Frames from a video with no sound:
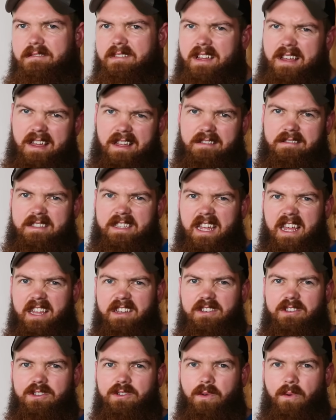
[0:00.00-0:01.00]
uh,
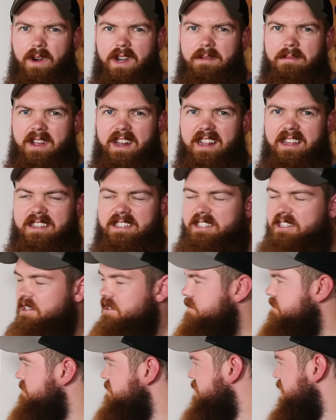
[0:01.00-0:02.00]
ten, twenty
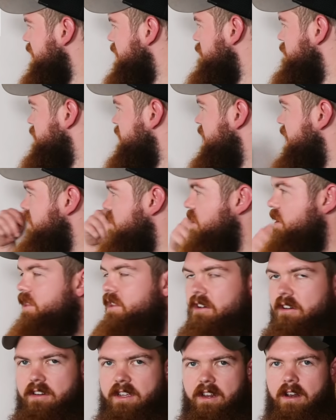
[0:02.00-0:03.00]
minutes, and then we'll see how hard
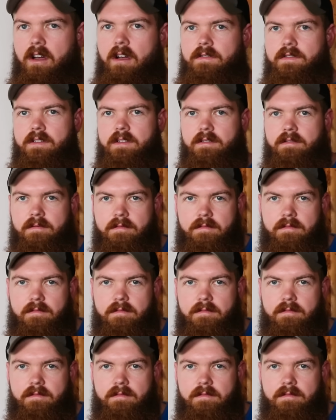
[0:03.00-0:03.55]
they are to get off.